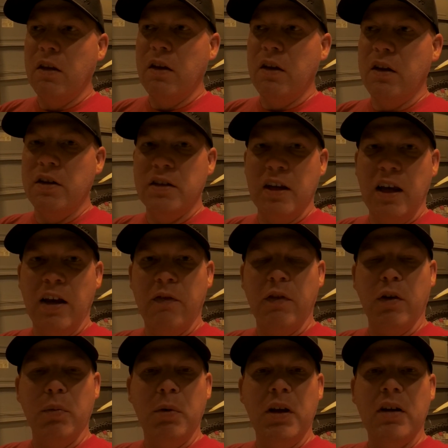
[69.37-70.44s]
his
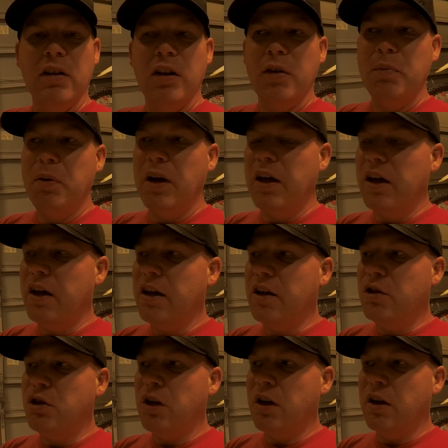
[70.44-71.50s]
FLB club
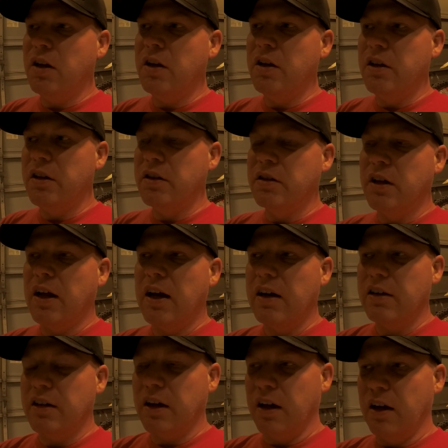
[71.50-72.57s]
page, and he's
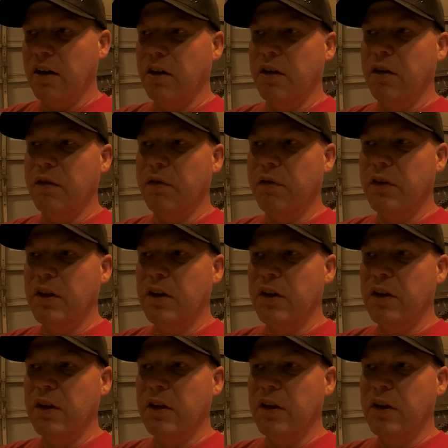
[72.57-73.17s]
locked out of